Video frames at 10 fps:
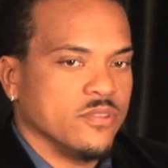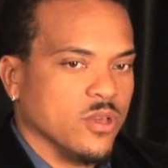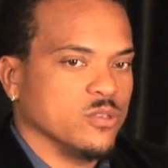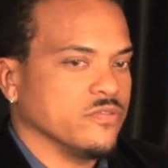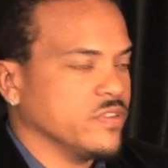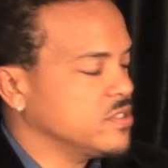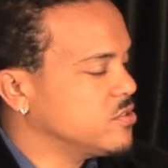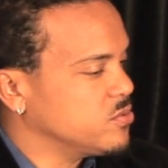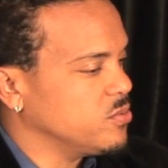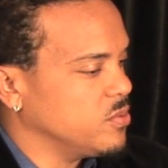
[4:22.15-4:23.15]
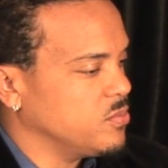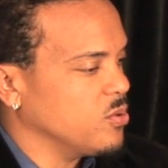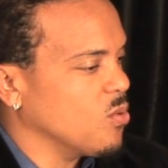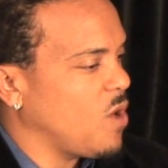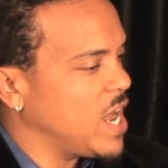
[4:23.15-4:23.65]
those of us who
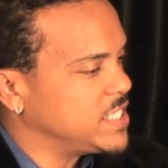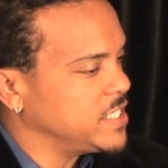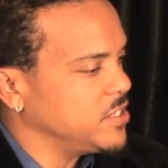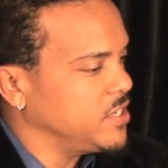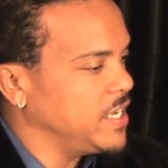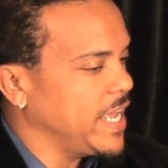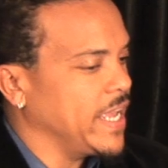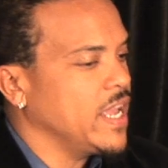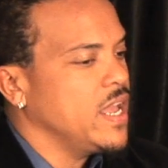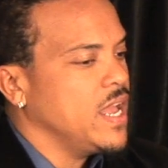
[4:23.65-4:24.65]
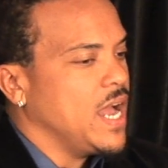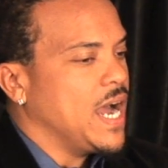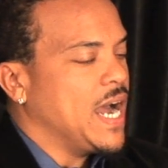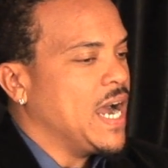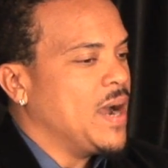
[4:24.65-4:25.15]
are watching you today,
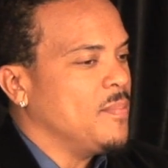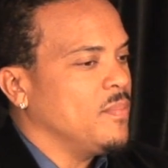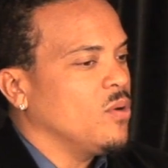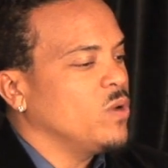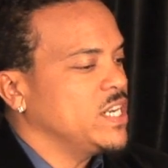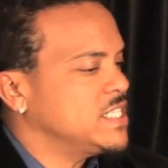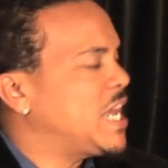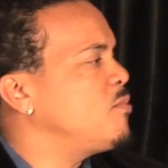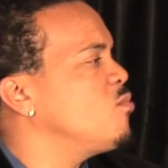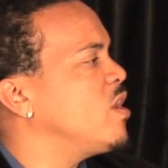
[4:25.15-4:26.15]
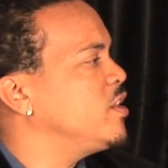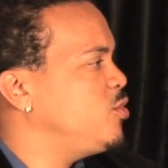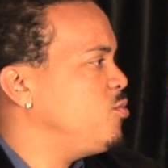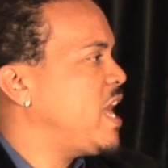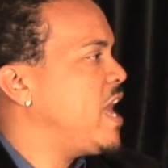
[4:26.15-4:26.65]
we decide we want to
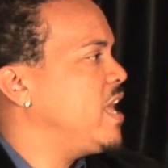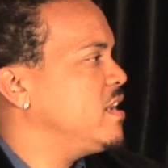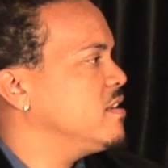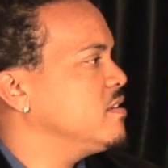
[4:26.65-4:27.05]
do that.